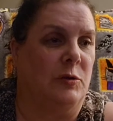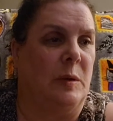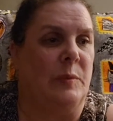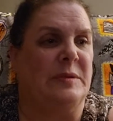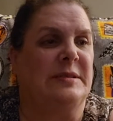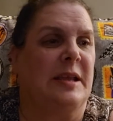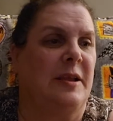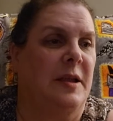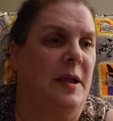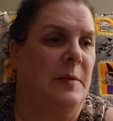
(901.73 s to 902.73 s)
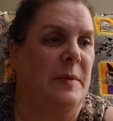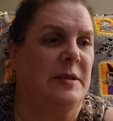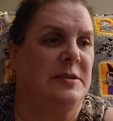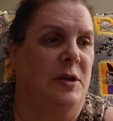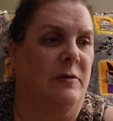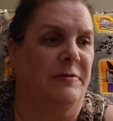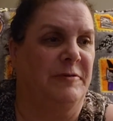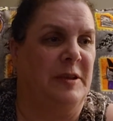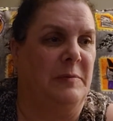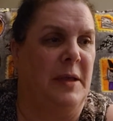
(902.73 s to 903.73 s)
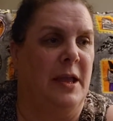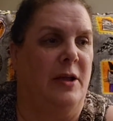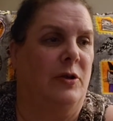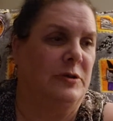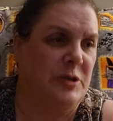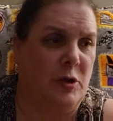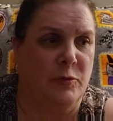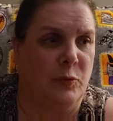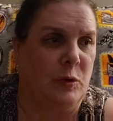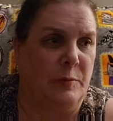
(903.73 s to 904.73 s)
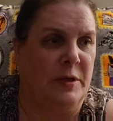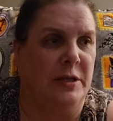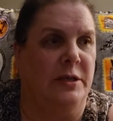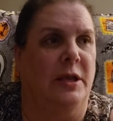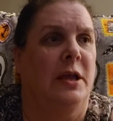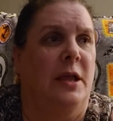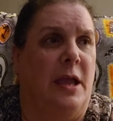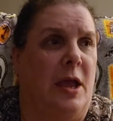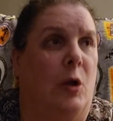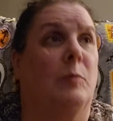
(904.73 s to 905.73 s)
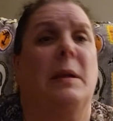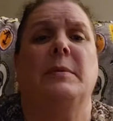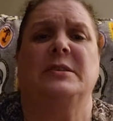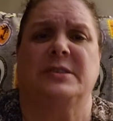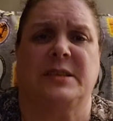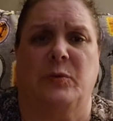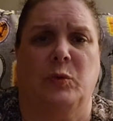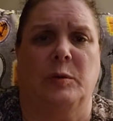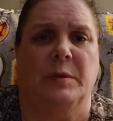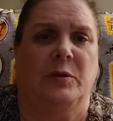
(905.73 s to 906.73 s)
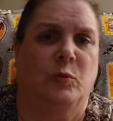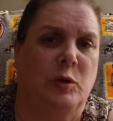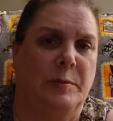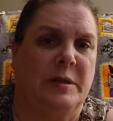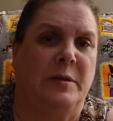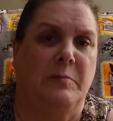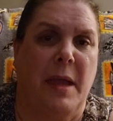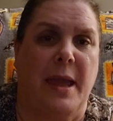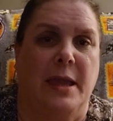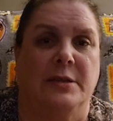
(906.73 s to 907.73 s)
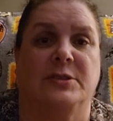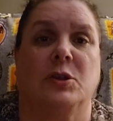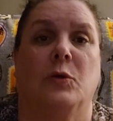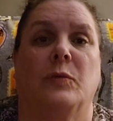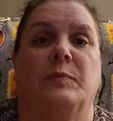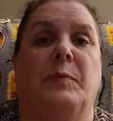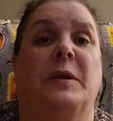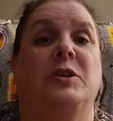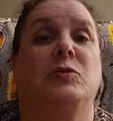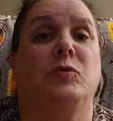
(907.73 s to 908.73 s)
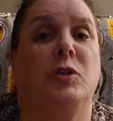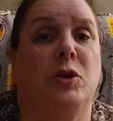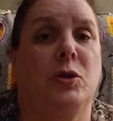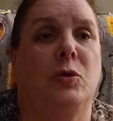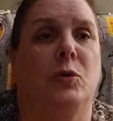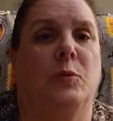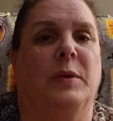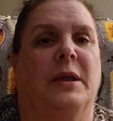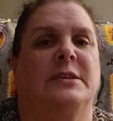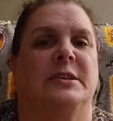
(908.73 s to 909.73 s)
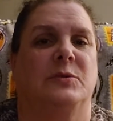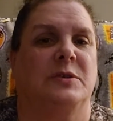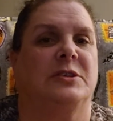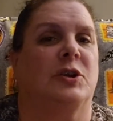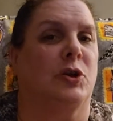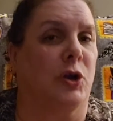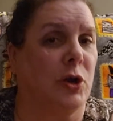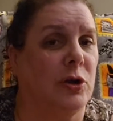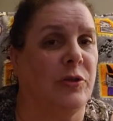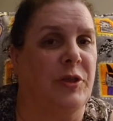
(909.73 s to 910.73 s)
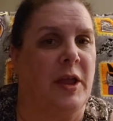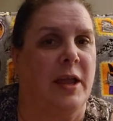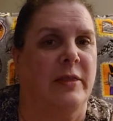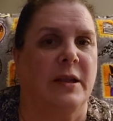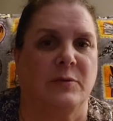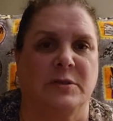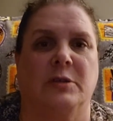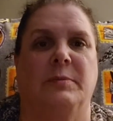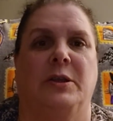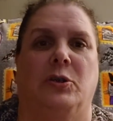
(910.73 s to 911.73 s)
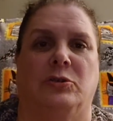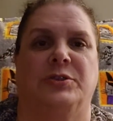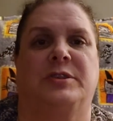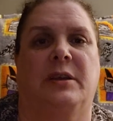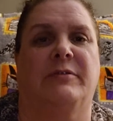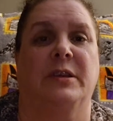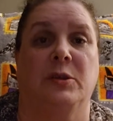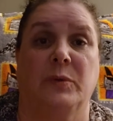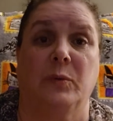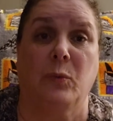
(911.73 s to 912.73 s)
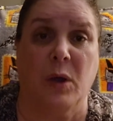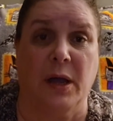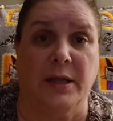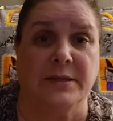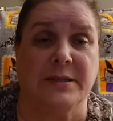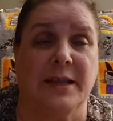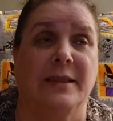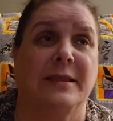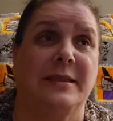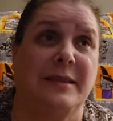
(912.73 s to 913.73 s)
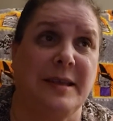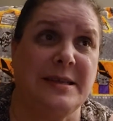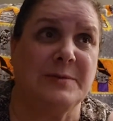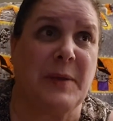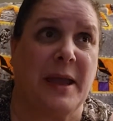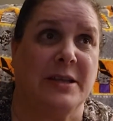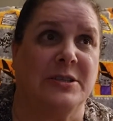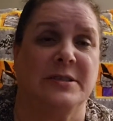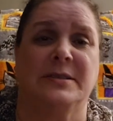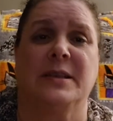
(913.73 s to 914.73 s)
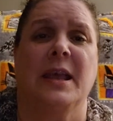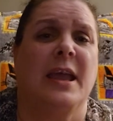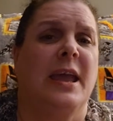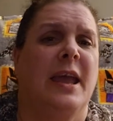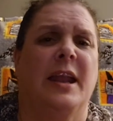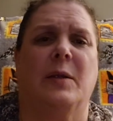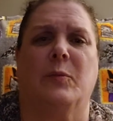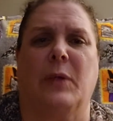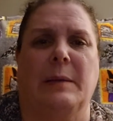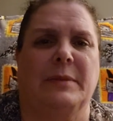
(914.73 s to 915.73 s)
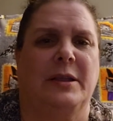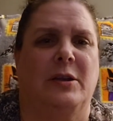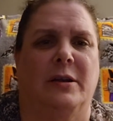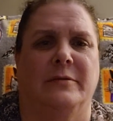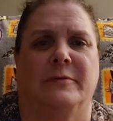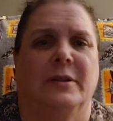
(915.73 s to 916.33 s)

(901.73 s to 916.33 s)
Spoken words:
one would say adult female or adult woman, or maybe it just said woman and man. So, but you knew because it was a girl thing that it was going to be girl stuff that you would want. And these packages, and I'm rambling on